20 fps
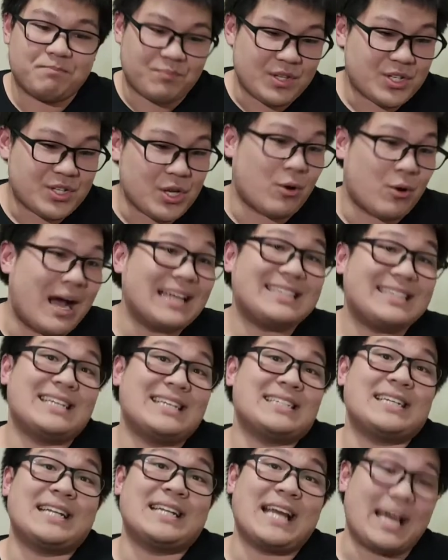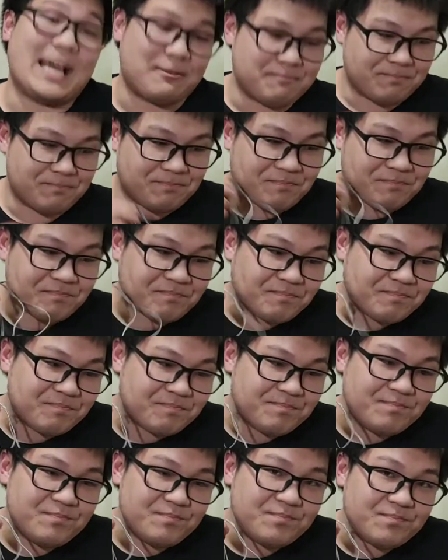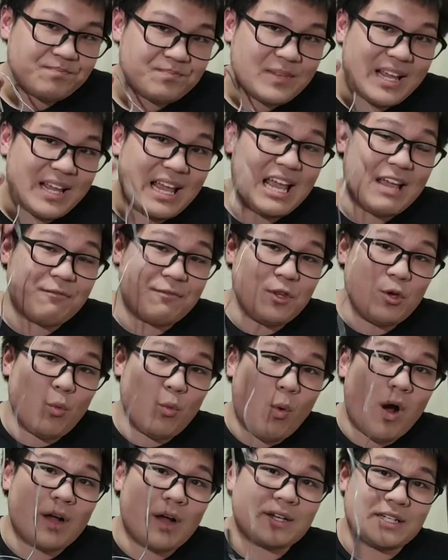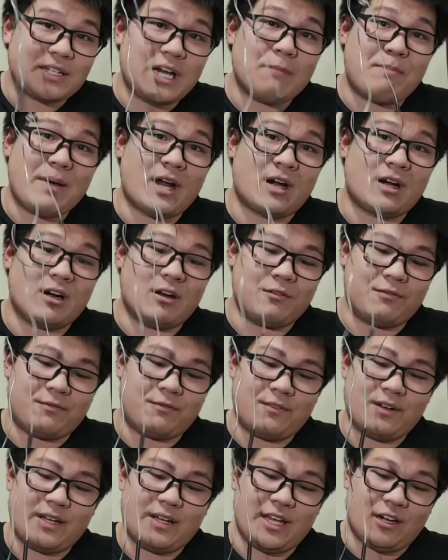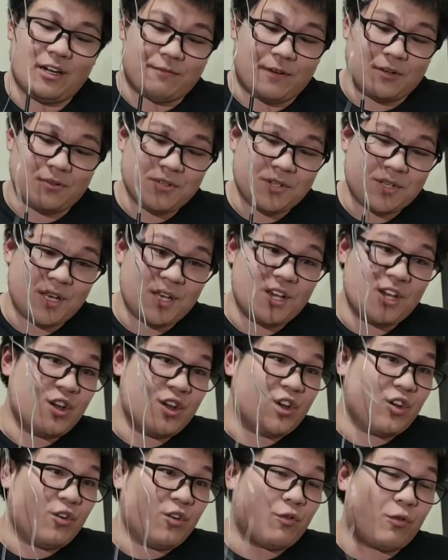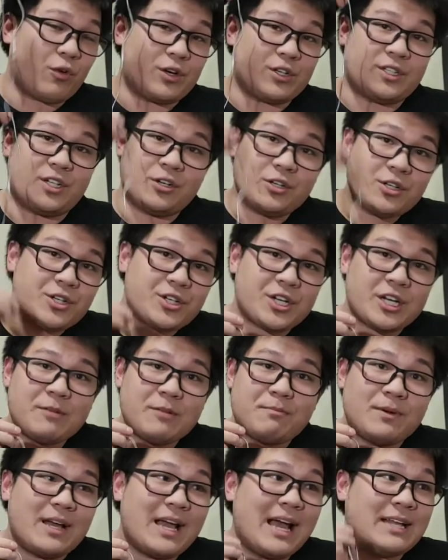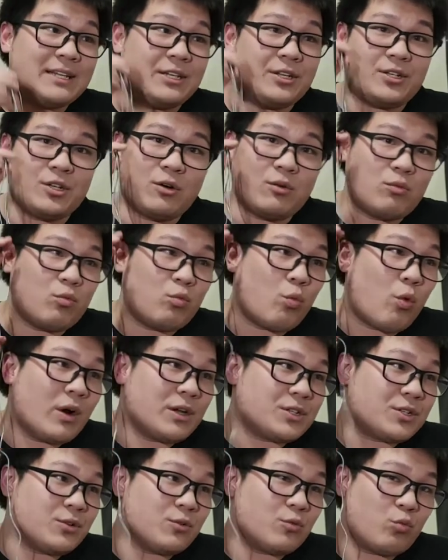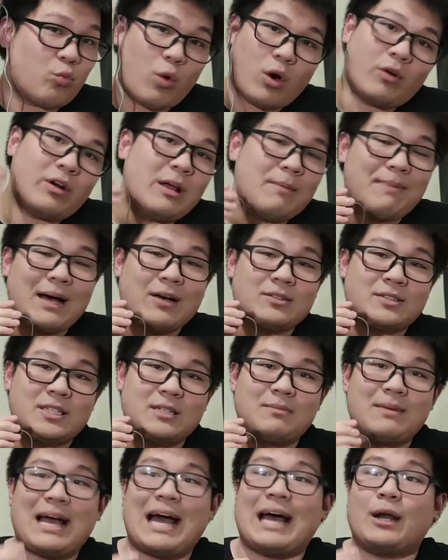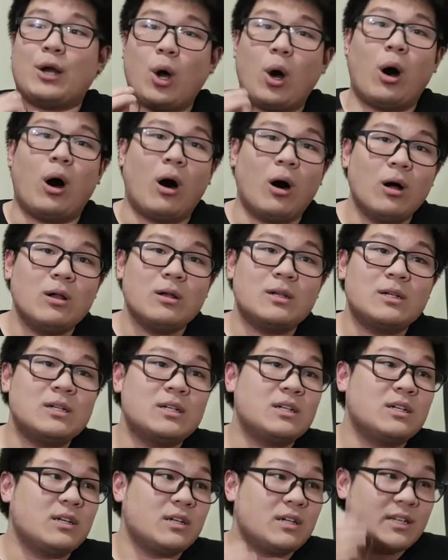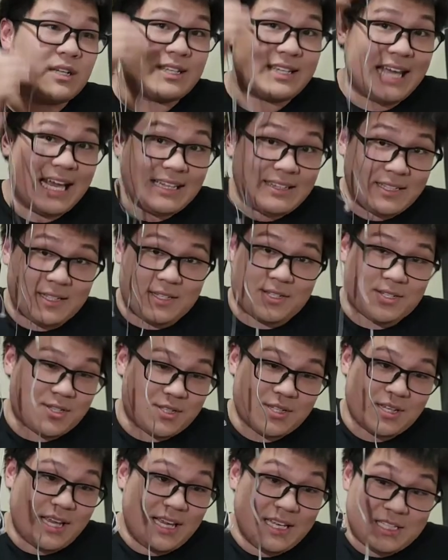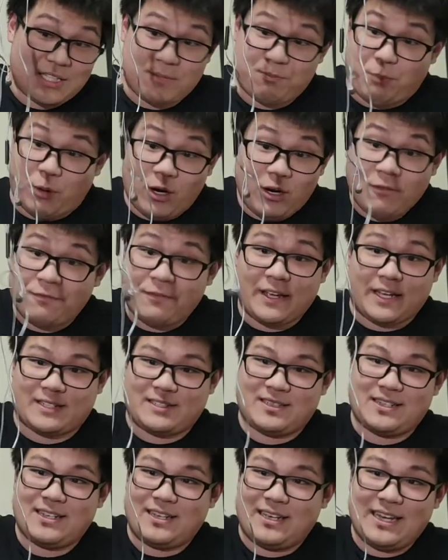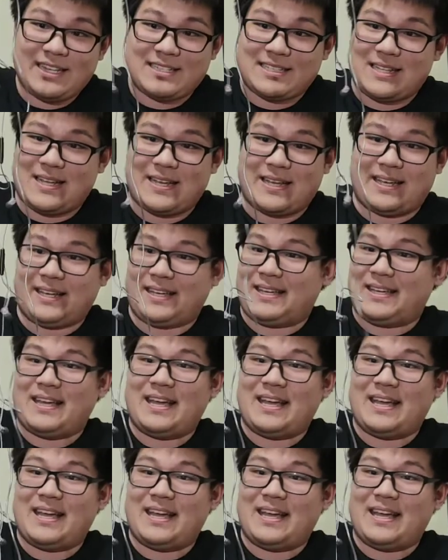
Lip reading: So at the end of the day, if you want a pair of earphones for dirt cheap and you don't want to worry about them at all, get this. It's perfect. It's like,